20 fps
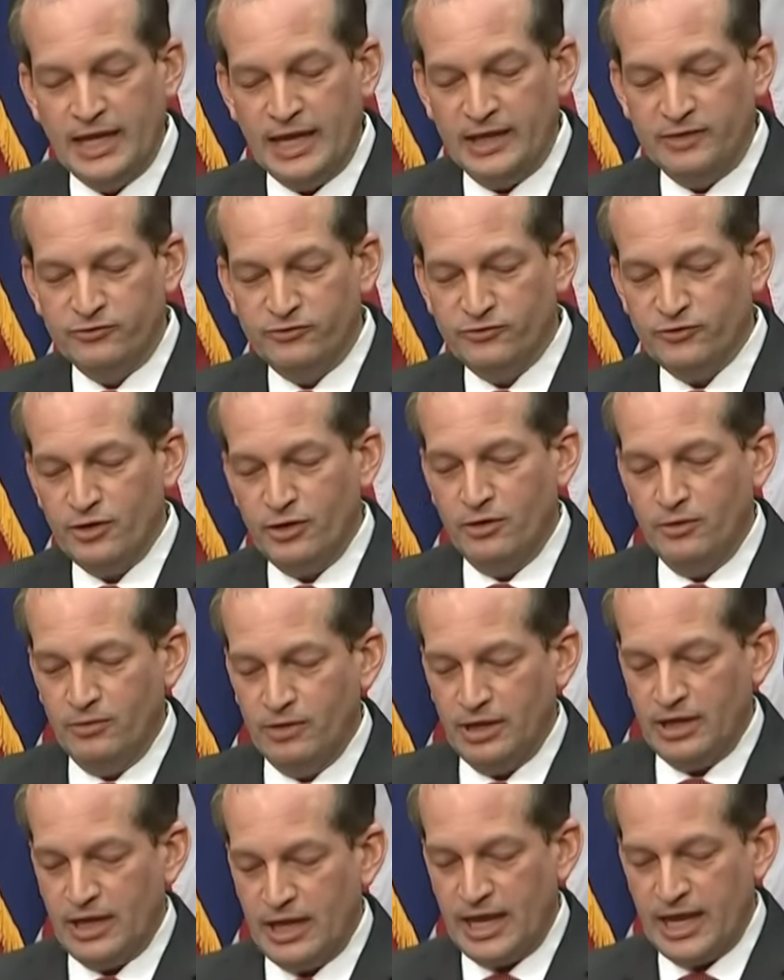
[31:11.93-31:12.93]
And so
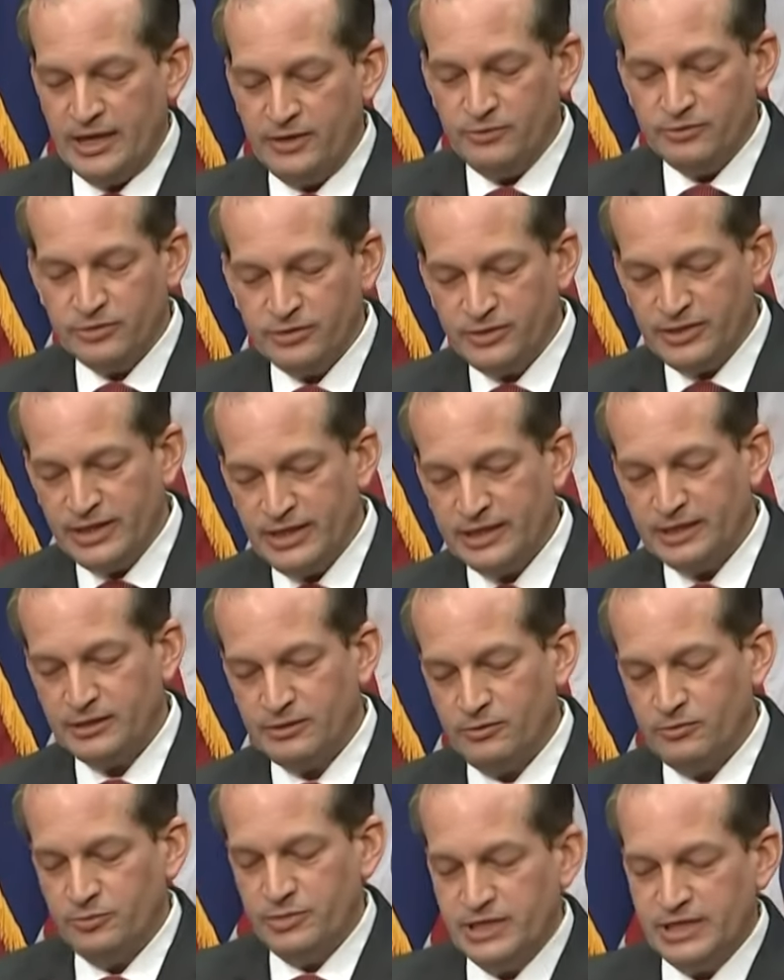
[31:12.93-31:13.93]
I don't think
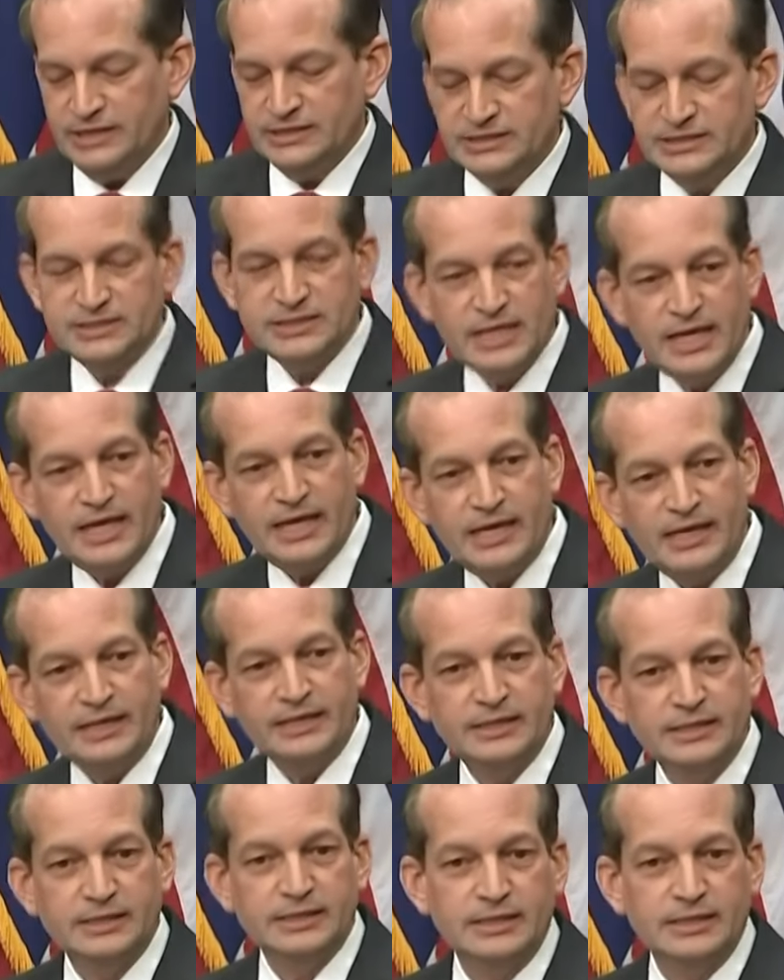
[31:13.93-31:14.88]
we can say,